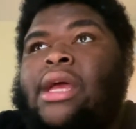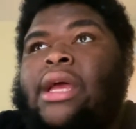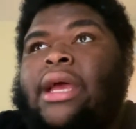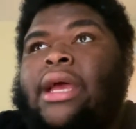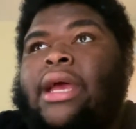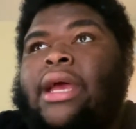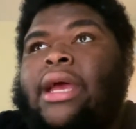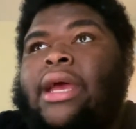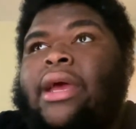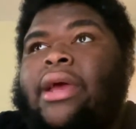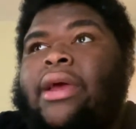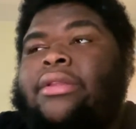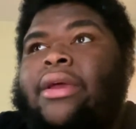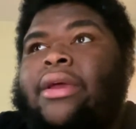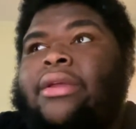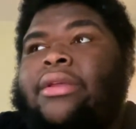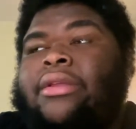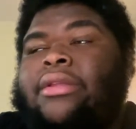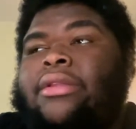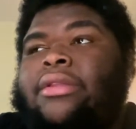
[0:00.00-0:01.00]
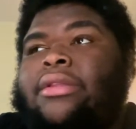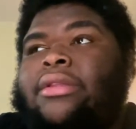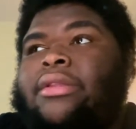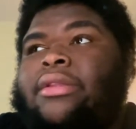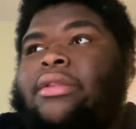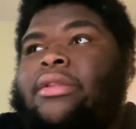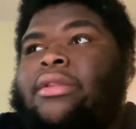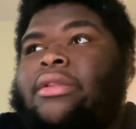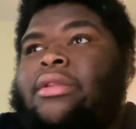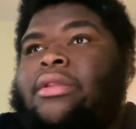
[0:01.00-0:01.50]
and
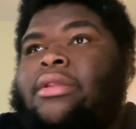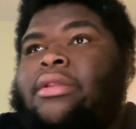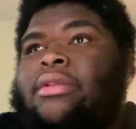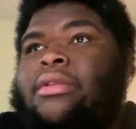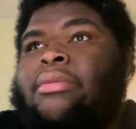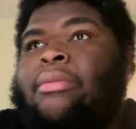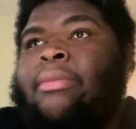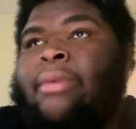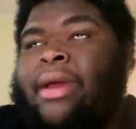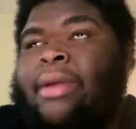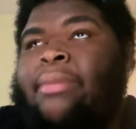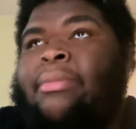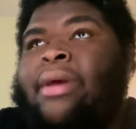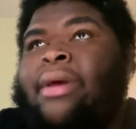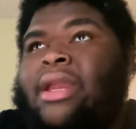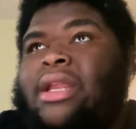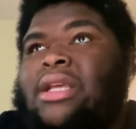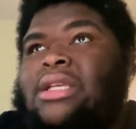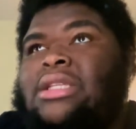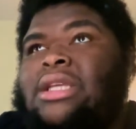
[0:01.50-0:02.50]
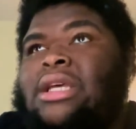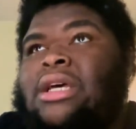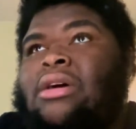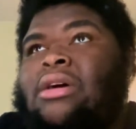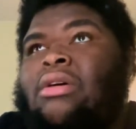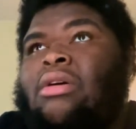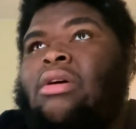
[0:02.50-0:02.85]
Man of Steel.